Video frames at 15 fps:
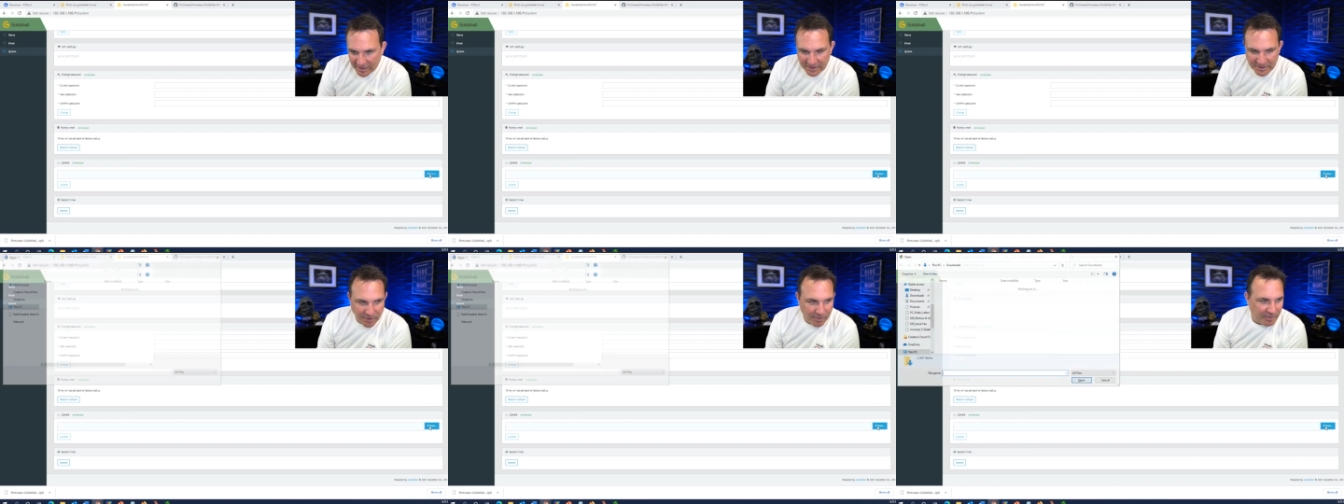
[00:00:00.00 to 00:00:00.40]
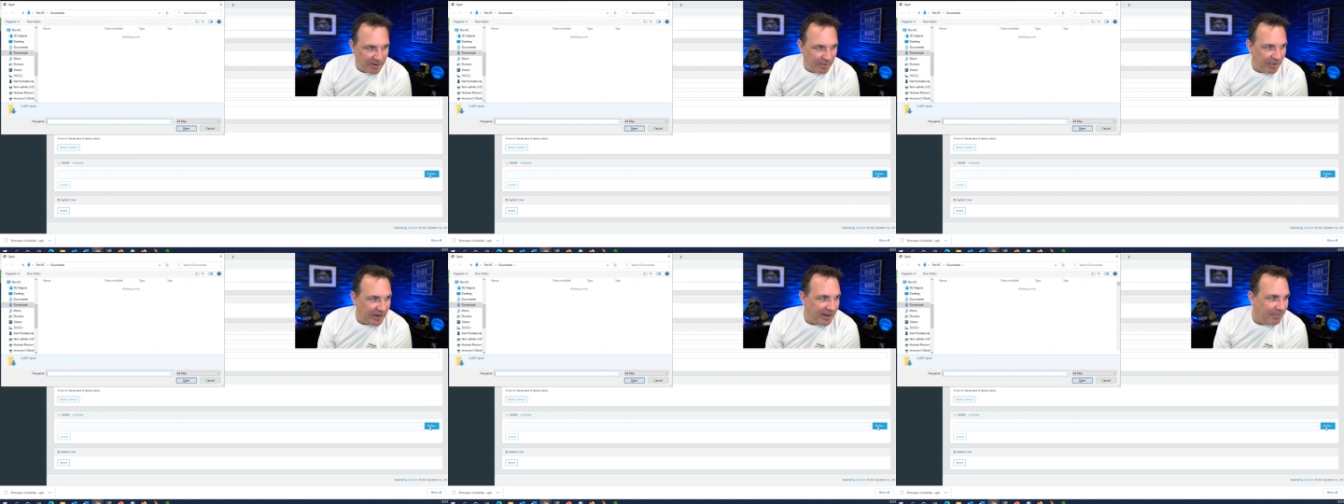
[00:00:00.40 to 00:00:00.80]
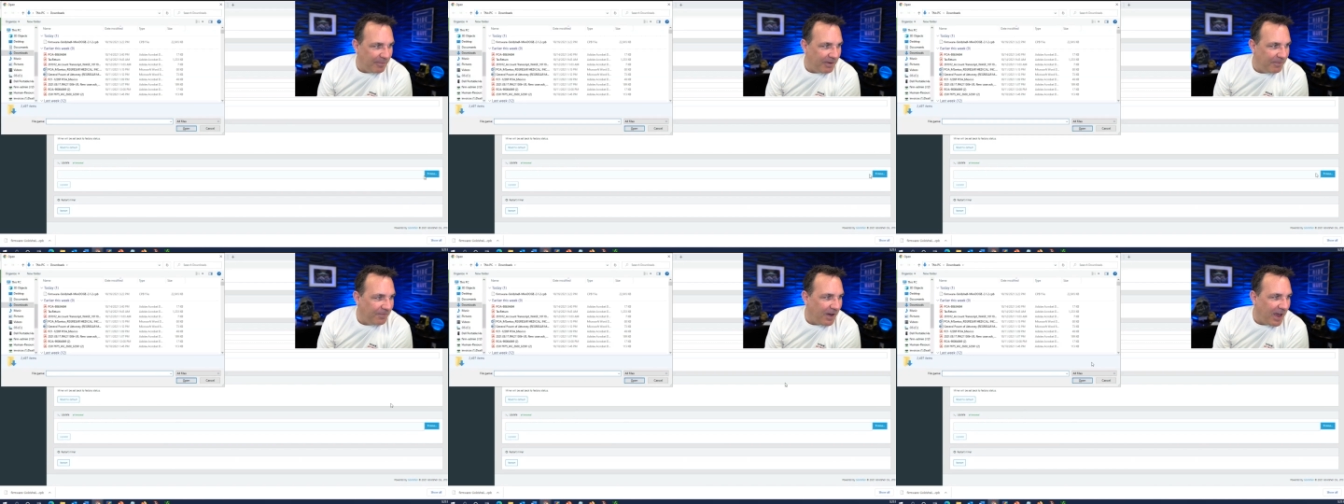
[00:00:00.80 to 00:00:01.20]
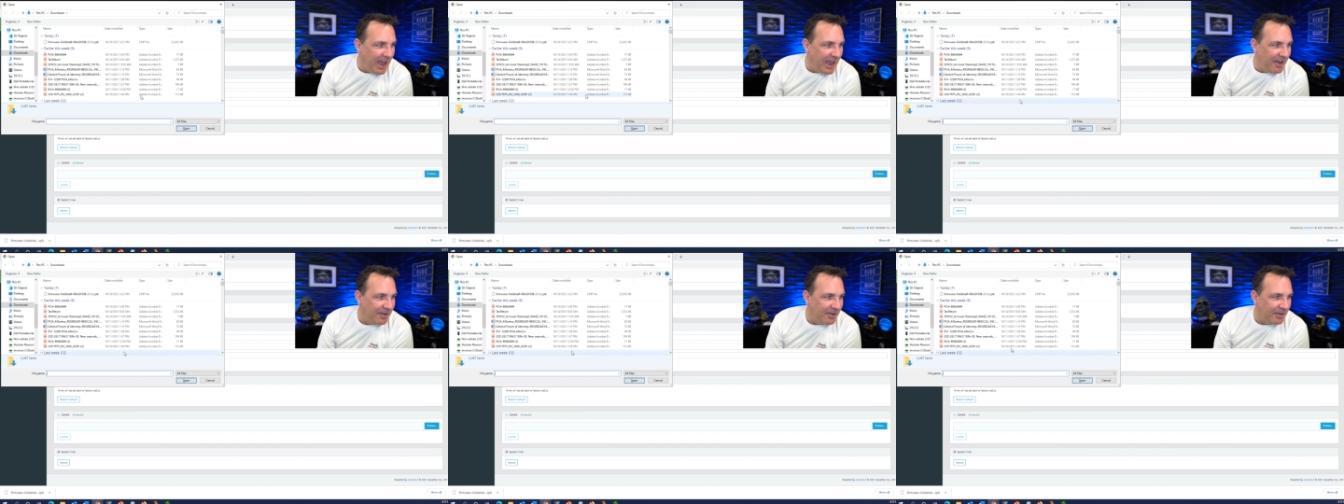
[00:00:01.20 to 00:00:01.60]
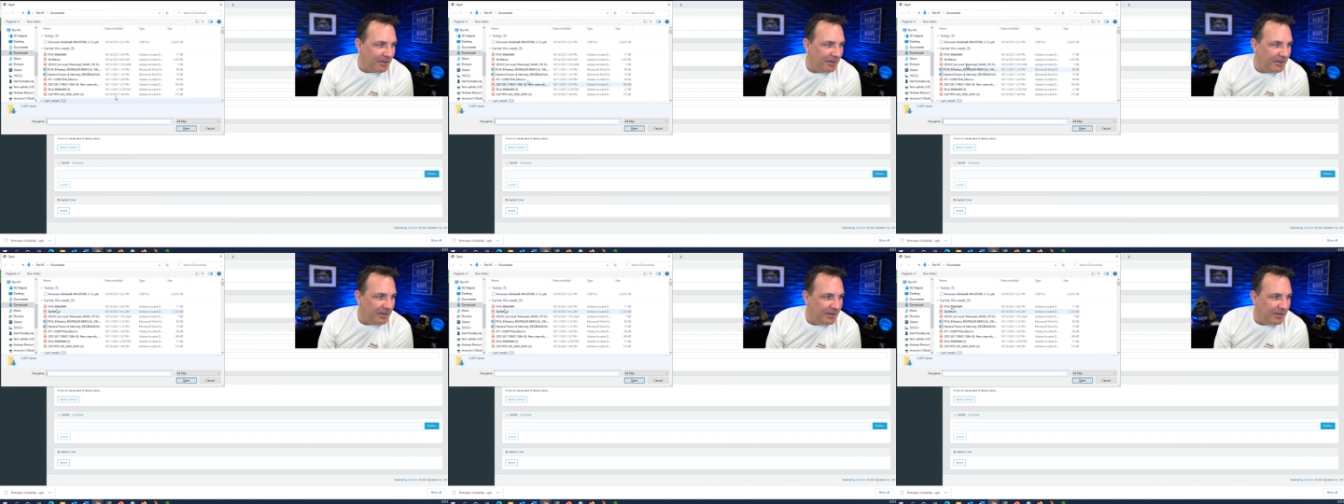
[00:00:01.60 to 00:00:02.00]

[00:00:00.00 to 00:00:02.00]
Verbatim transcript: So I'm going to bring in my file.